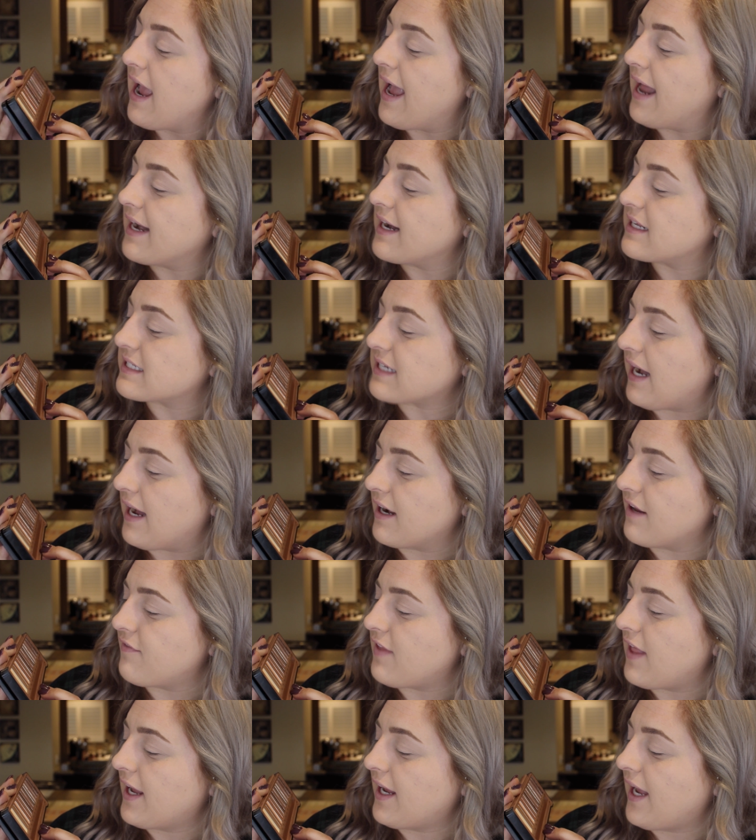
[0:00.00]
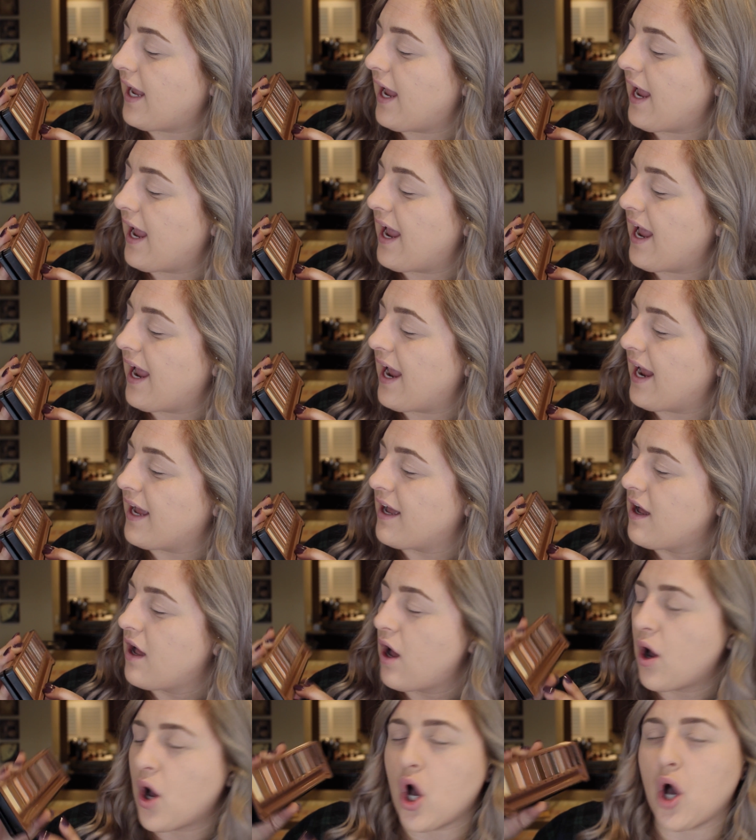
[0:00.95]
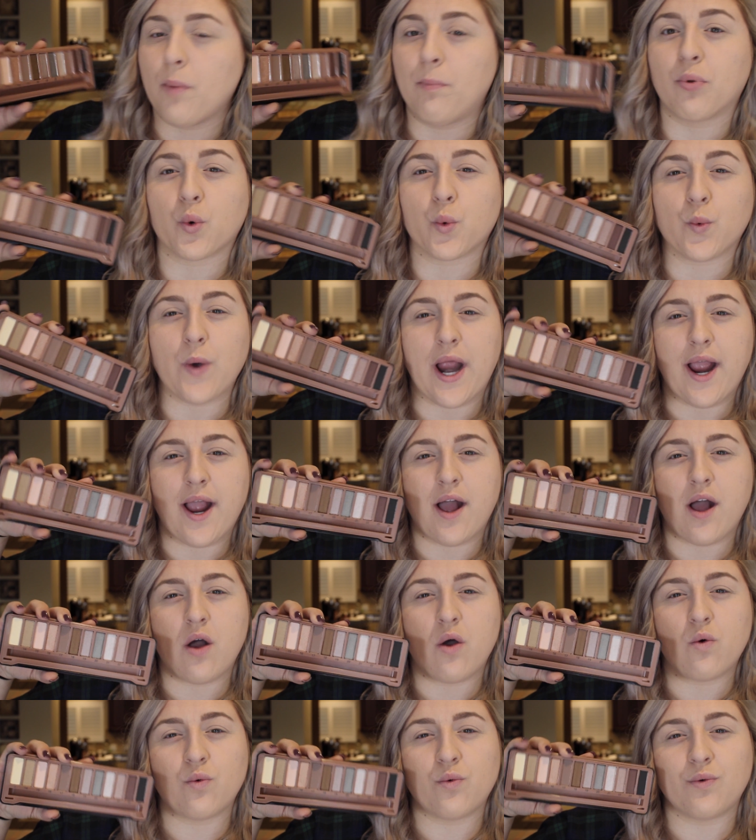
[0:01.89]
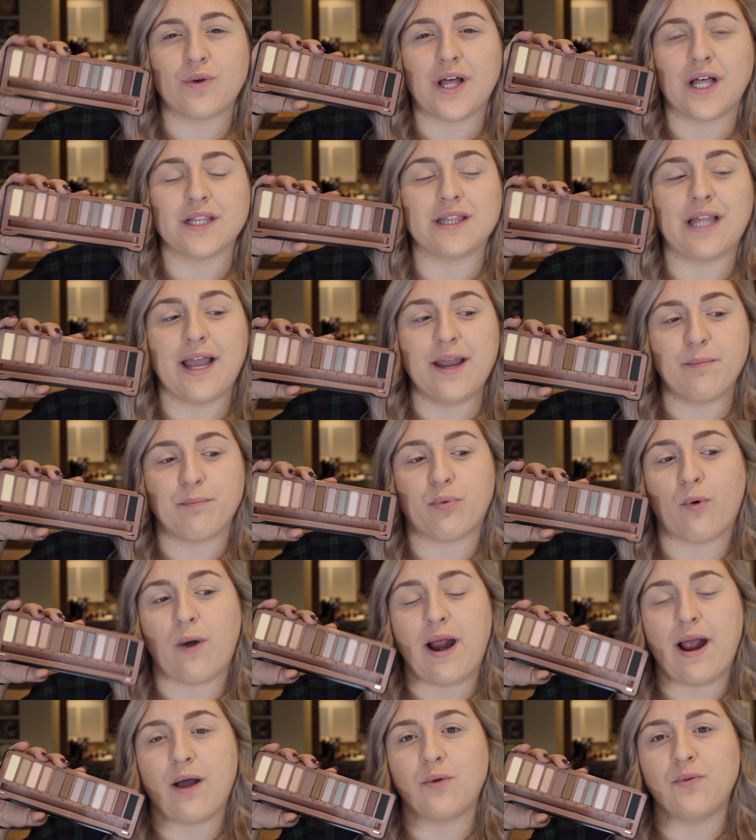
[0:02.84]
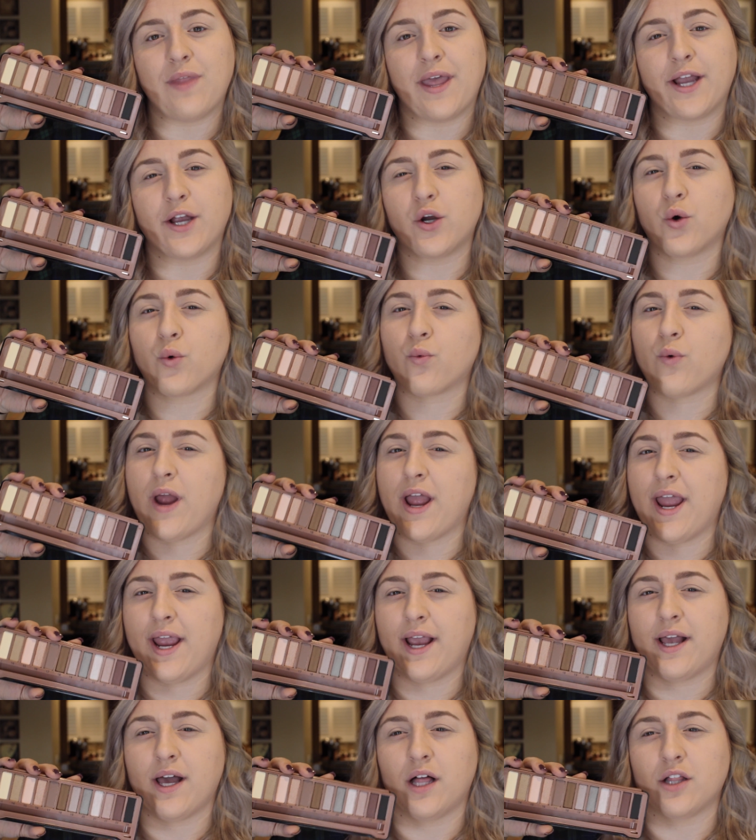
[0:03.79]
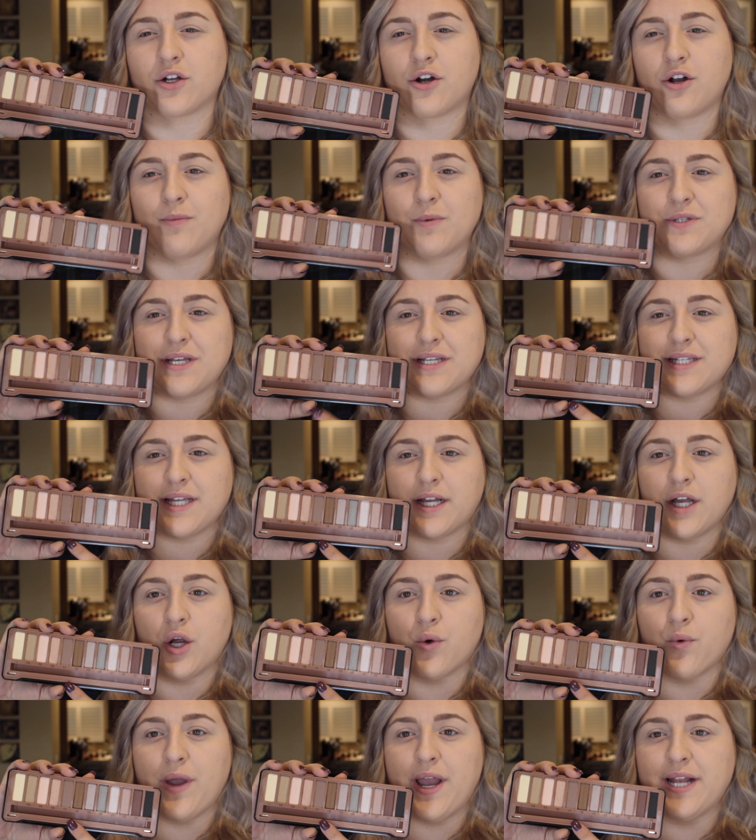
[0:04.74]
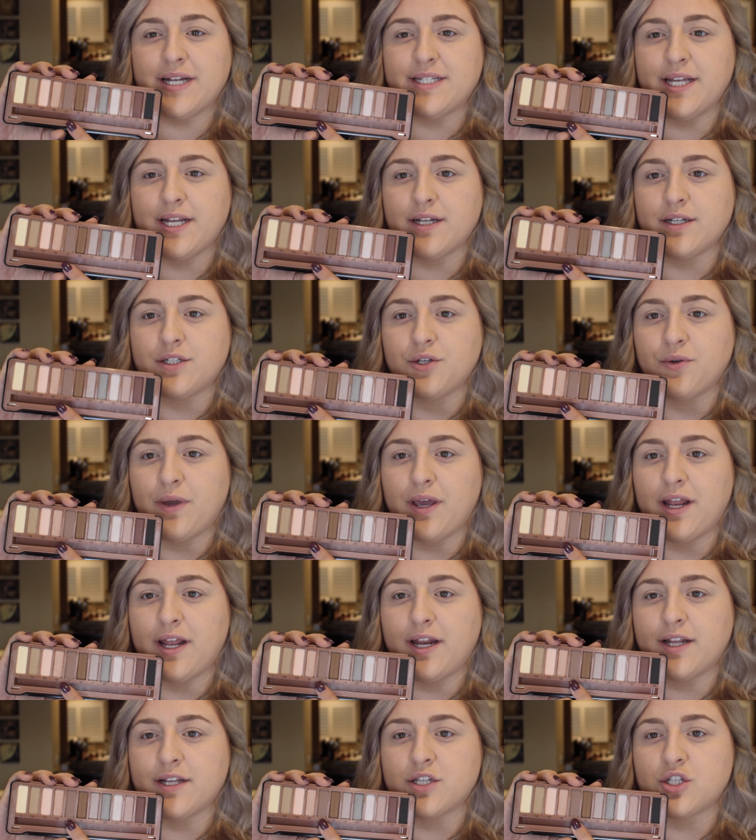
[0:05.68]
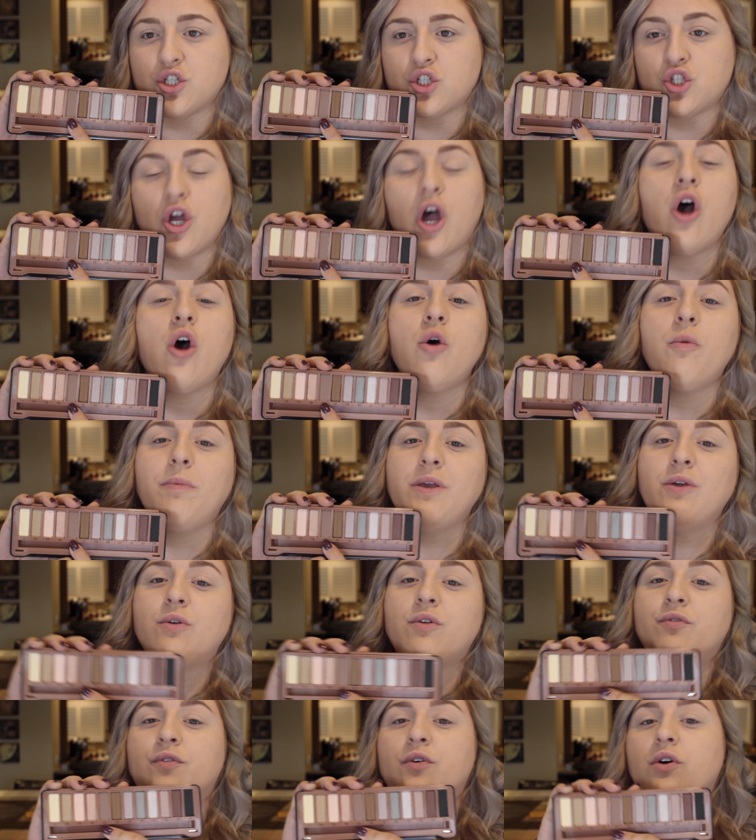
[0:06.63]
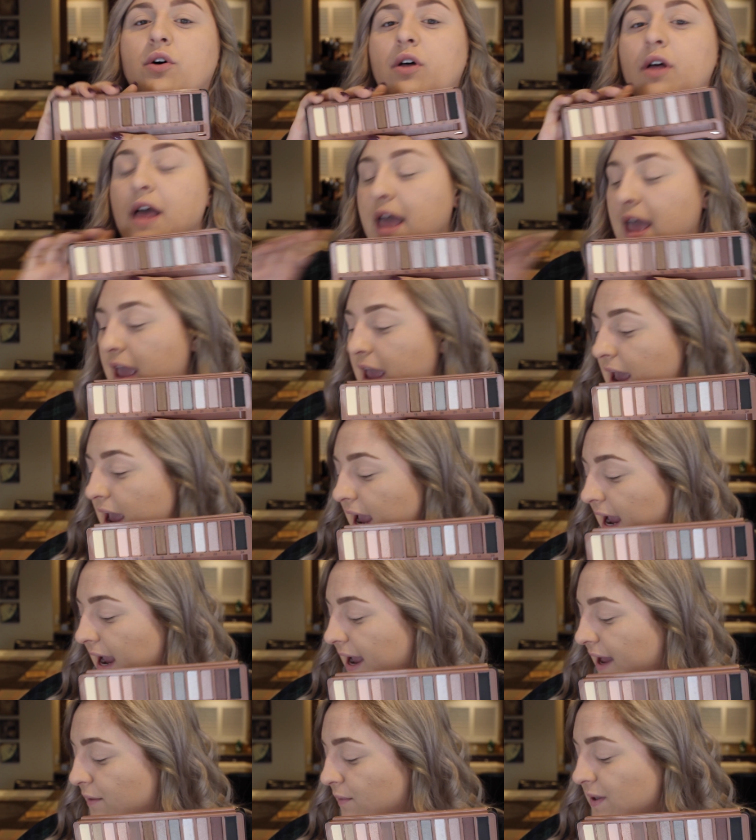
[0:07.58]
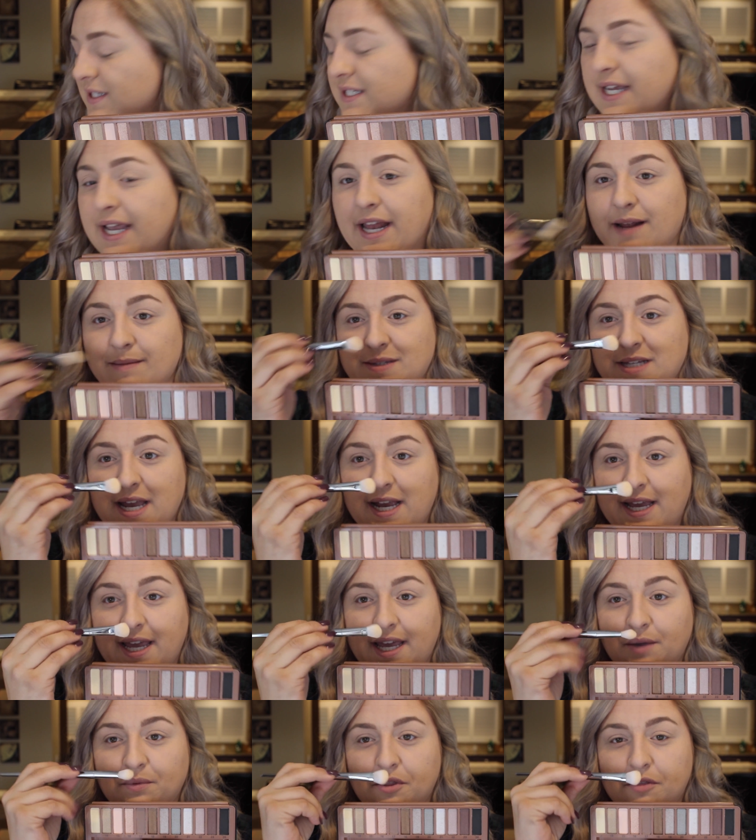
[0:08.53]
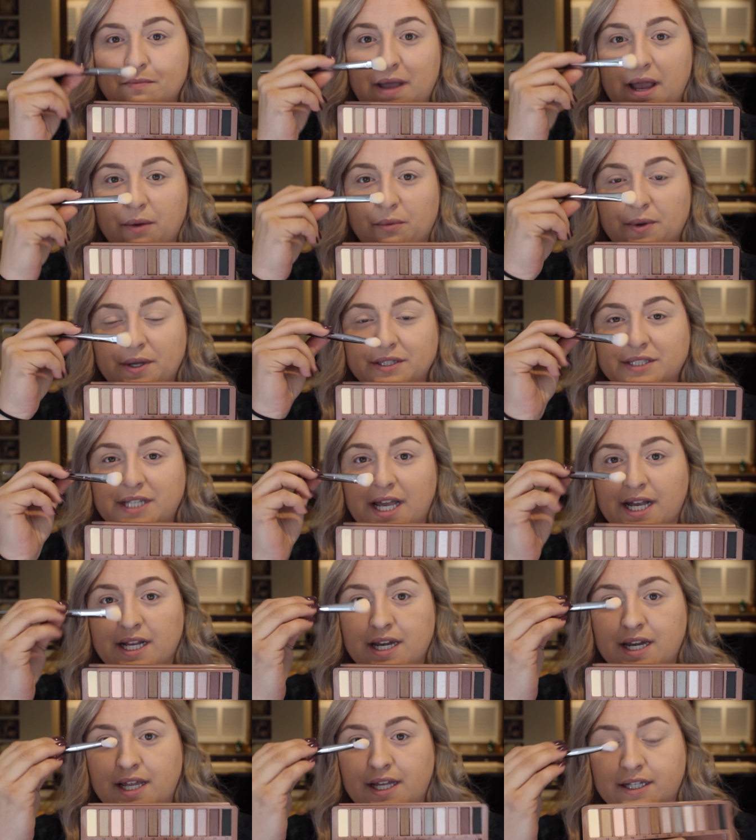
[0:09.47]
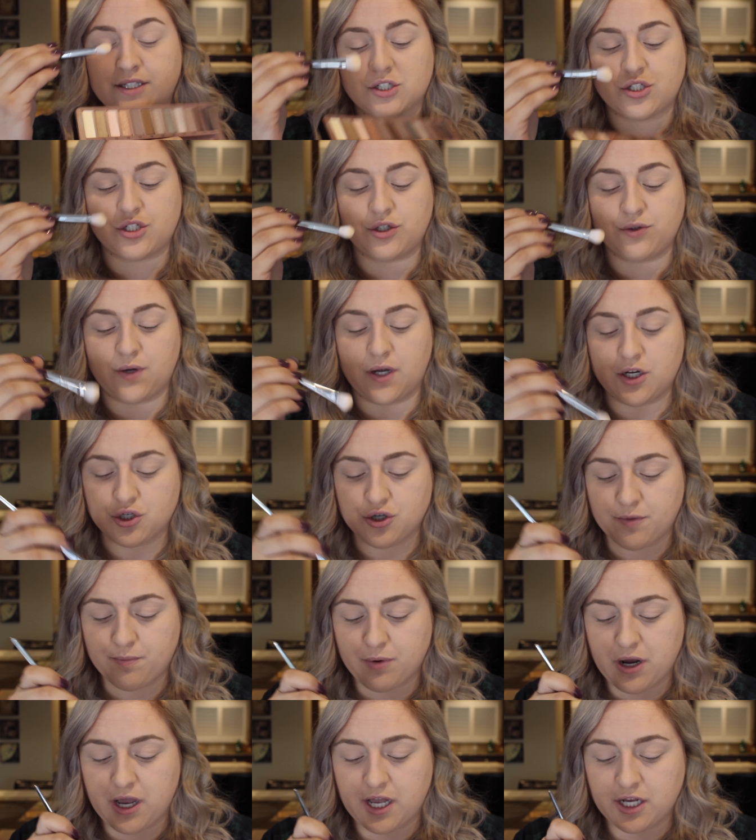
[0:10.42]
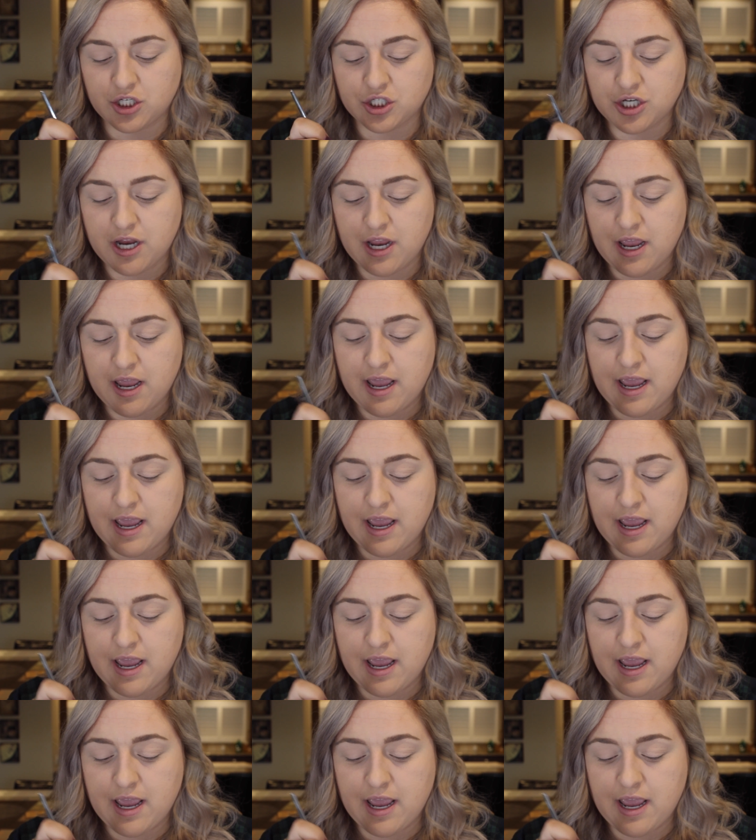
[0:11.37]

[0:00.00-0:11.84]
and it's kind of like a a brown, a light brown, like gray color. It almost has like a gray tint to it. It is so beautiful, and once again, I'm taking it with my Real Techniques 200 brush,